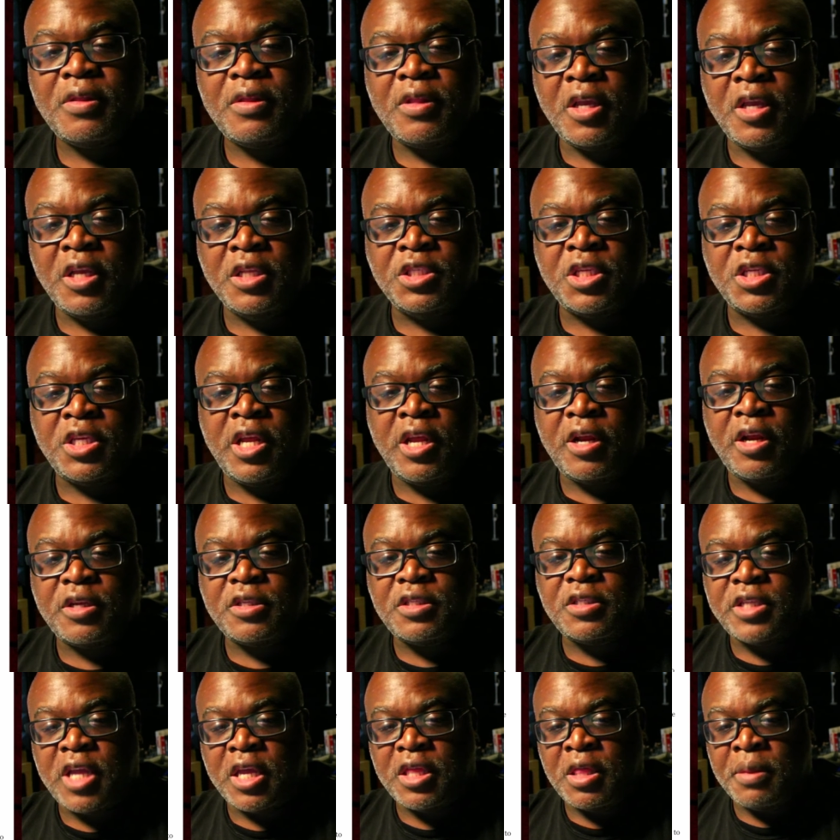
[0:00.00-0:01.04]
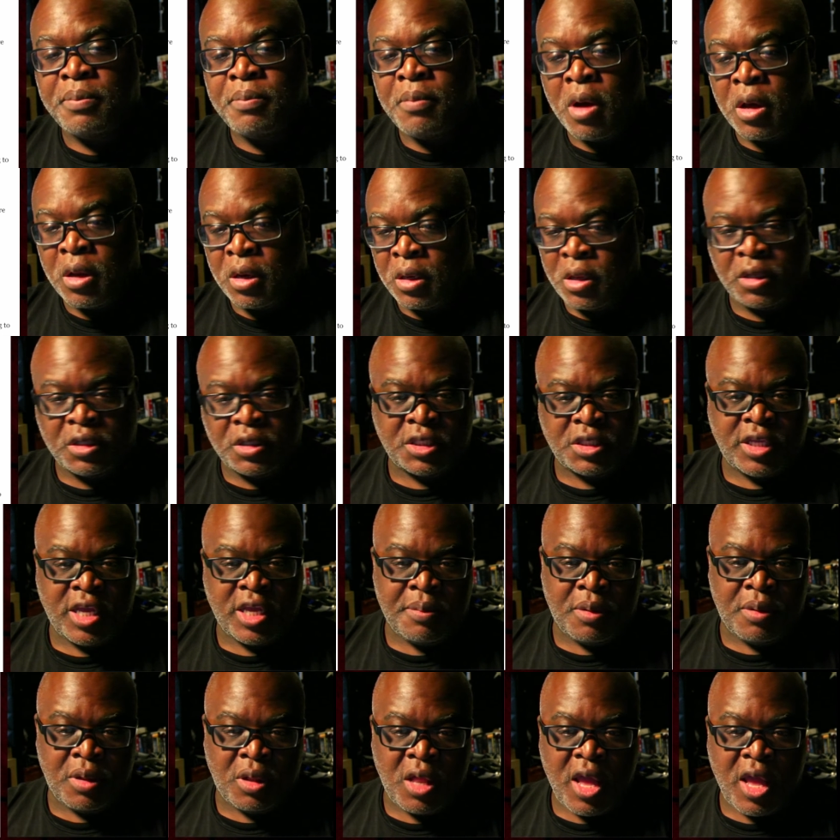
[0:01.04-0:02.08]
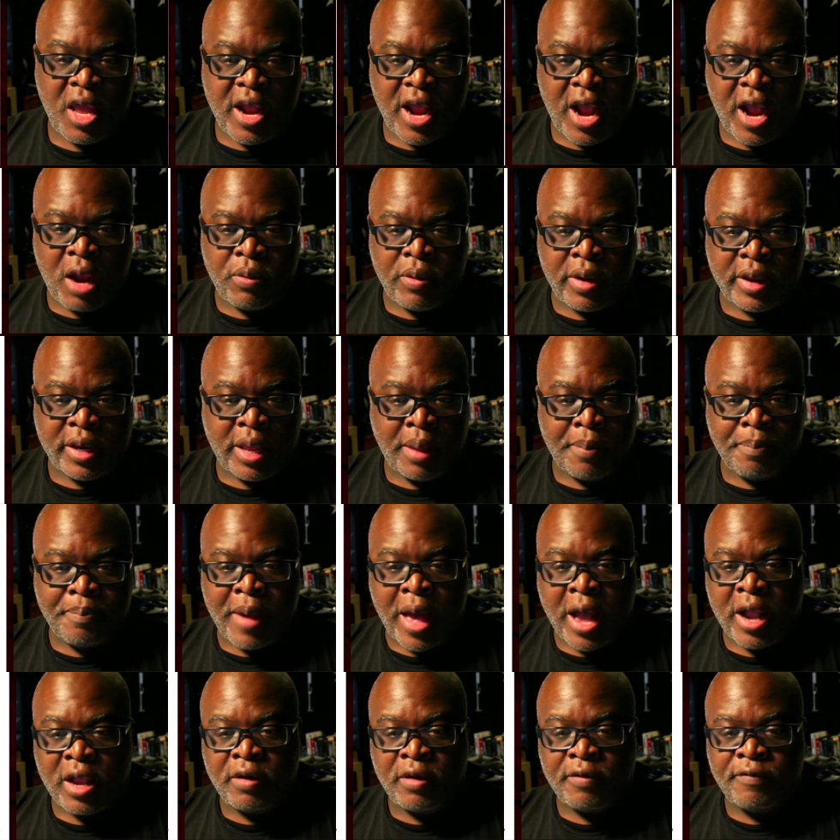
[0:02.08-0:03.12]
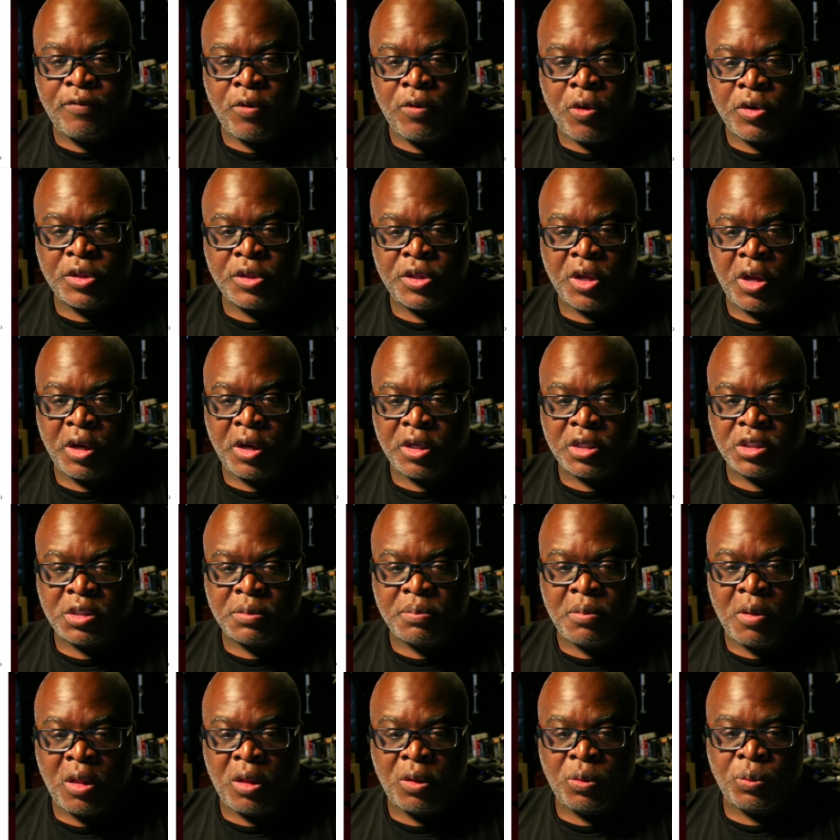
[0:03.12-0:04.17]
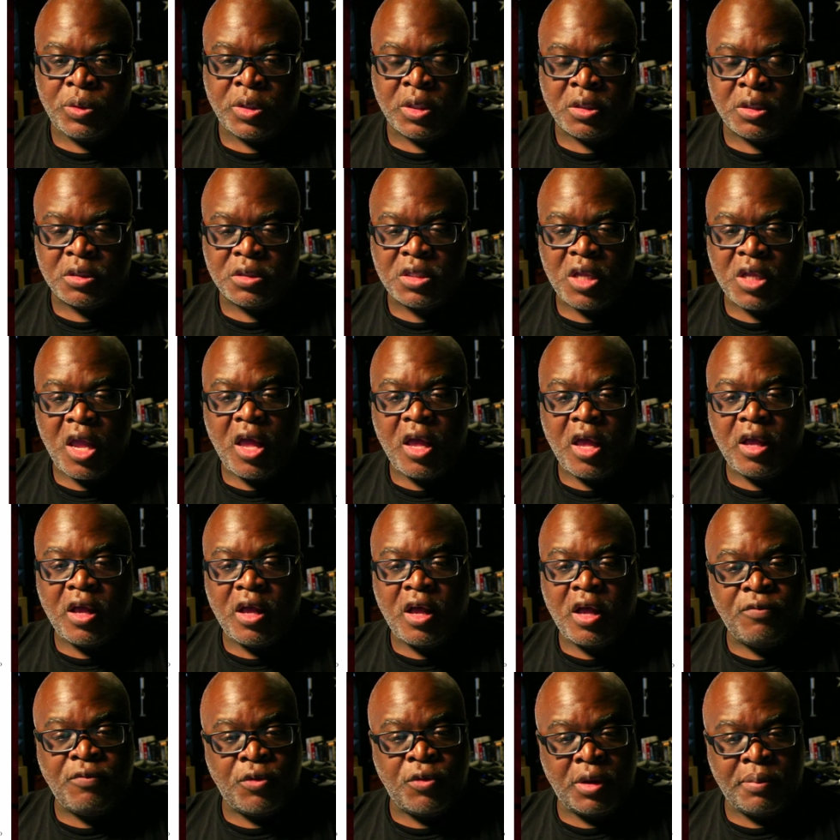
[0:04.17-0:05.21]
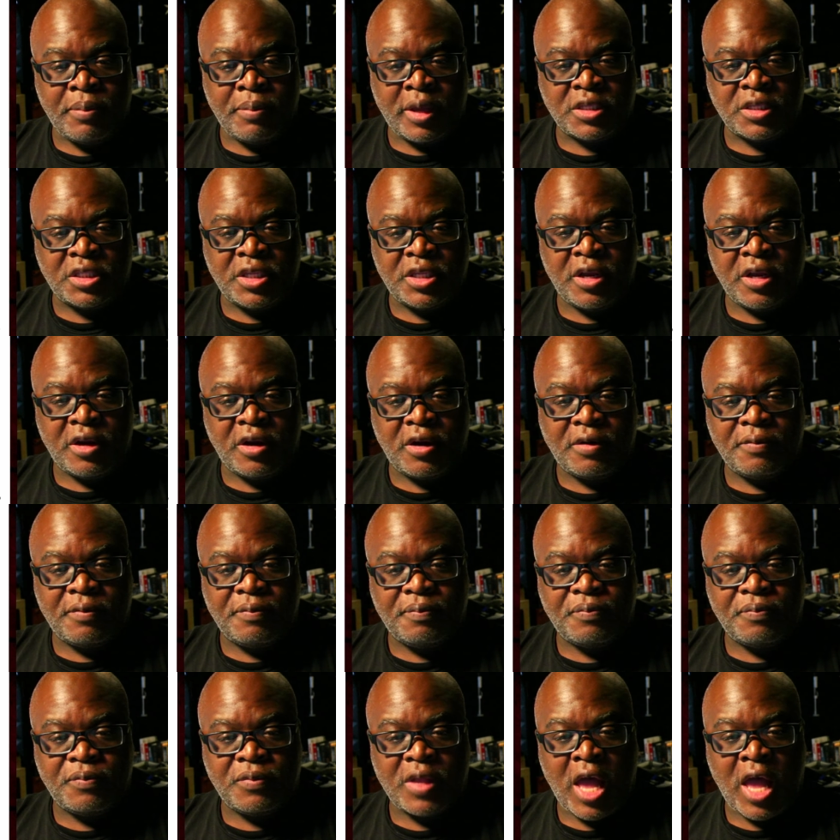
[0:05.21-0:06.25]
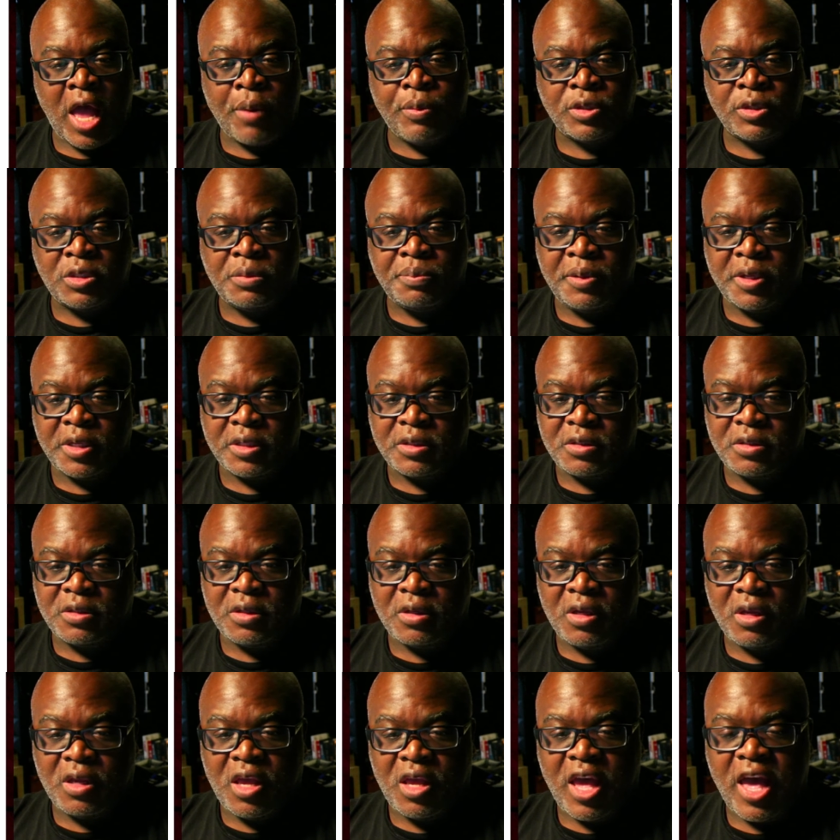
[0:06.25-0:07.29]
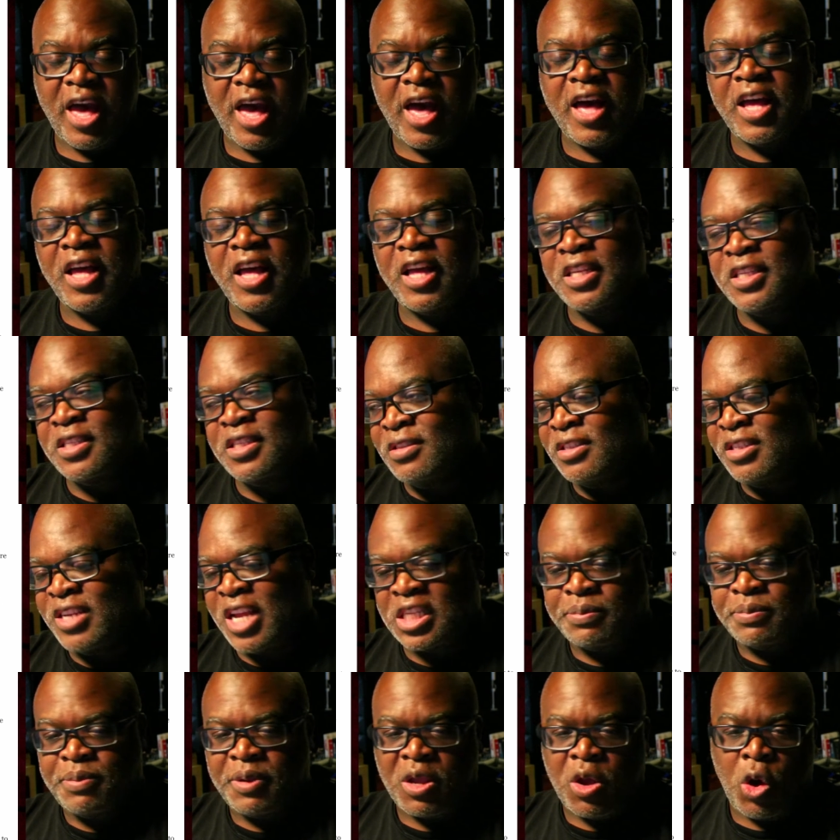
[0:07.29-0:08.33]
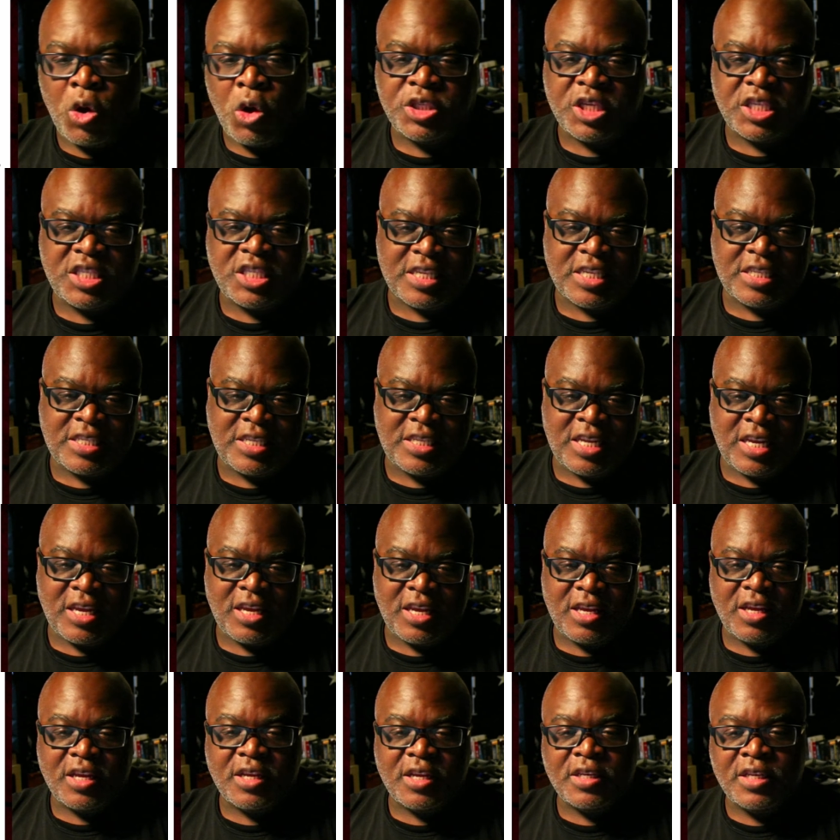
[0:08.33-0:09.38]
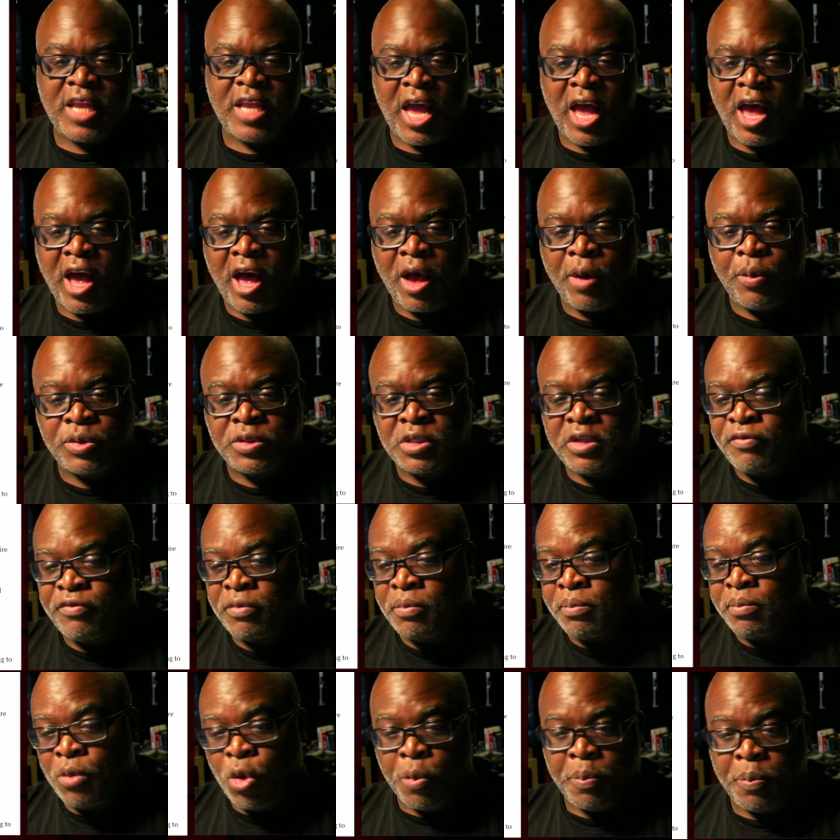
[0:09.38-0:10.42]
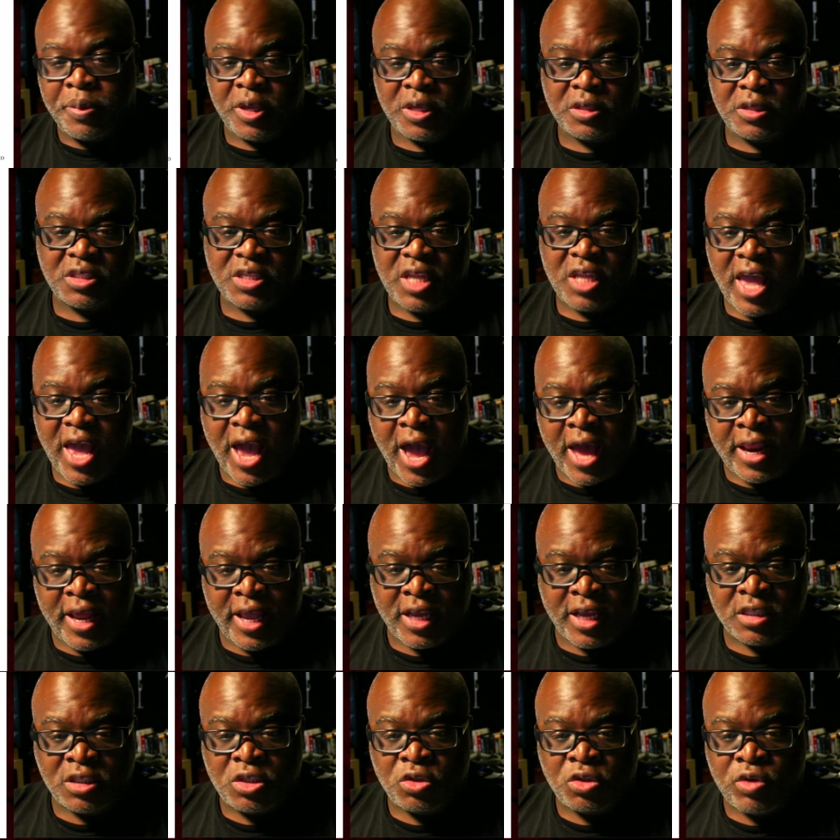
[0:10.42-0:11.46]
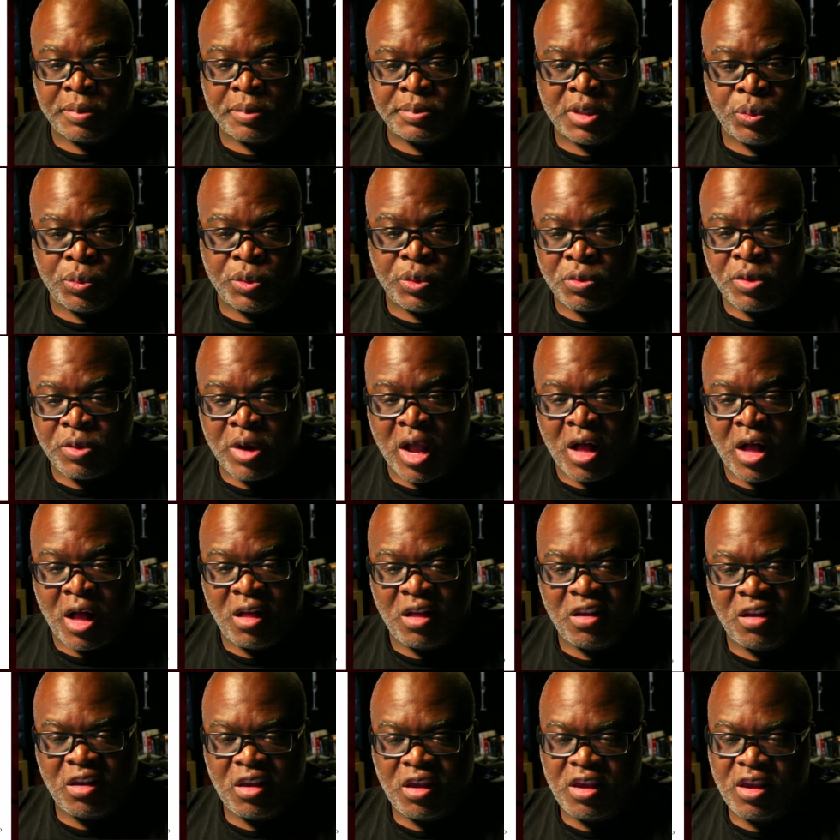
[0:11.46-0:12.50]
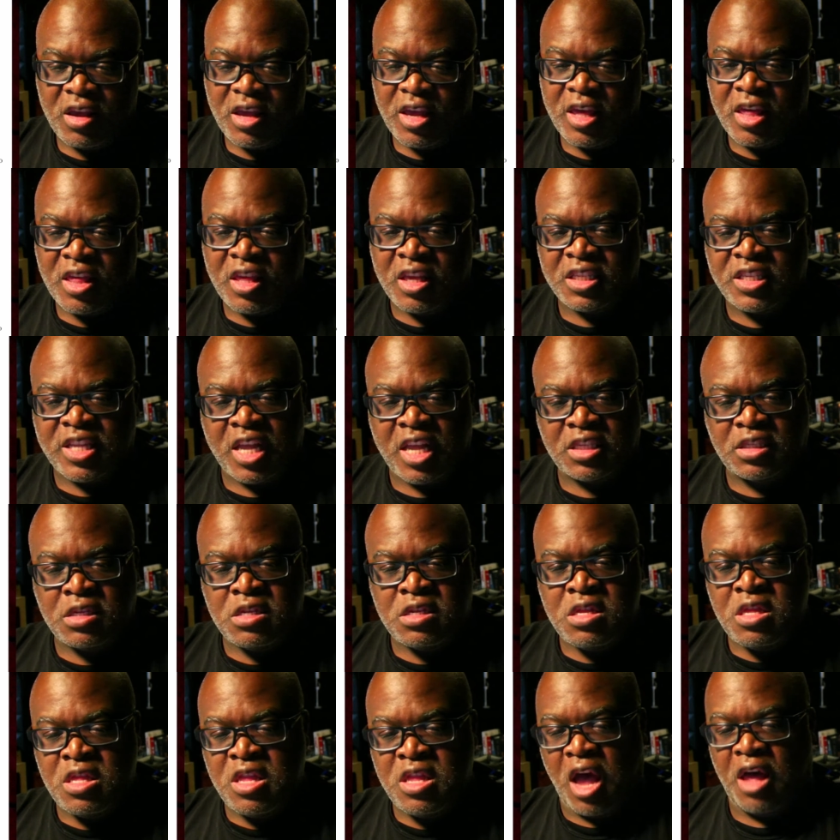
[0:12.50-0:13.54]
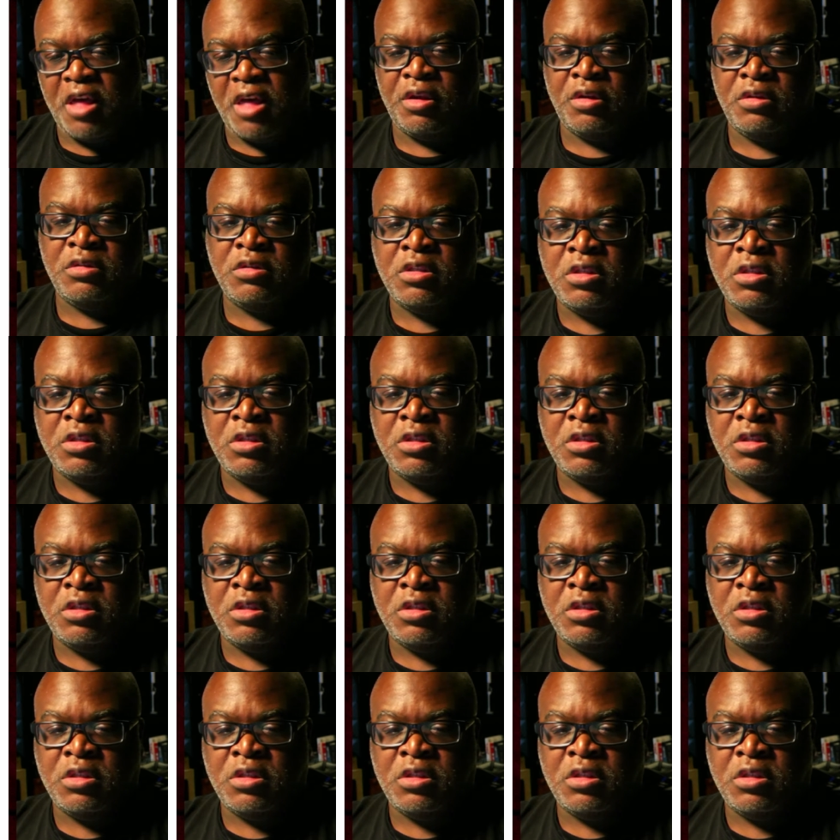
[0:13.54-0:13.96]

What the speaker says: The engineer set the model on the table and ran it back and forth on its small wheels, avoiding my stare. I was pissed. Just because your sister. Now I was even more pissed, and I interrupted with a growl. This has nothing